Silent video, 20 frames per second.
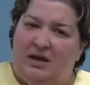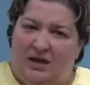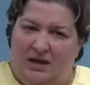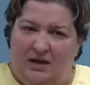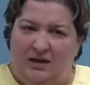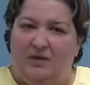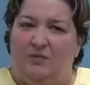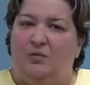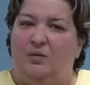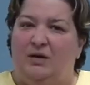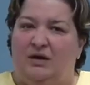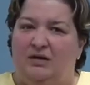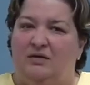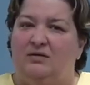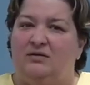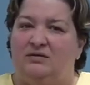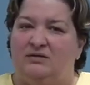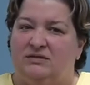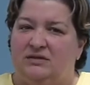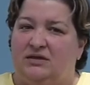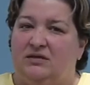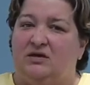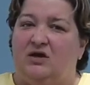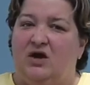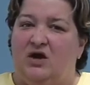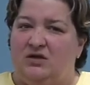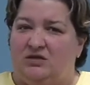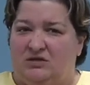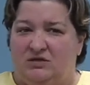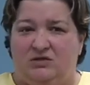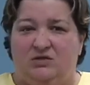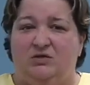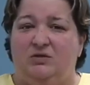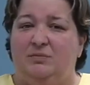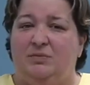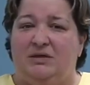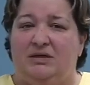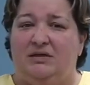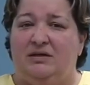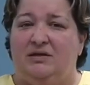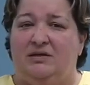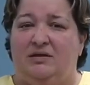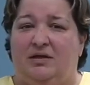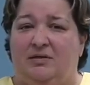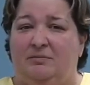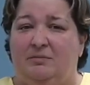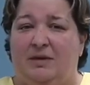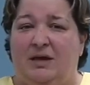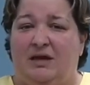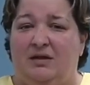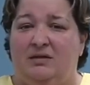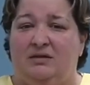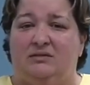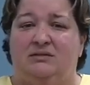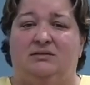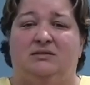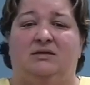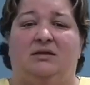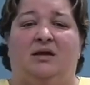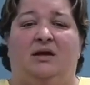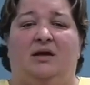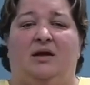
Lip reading: and it wiggles and causes you to be a little unbalanced,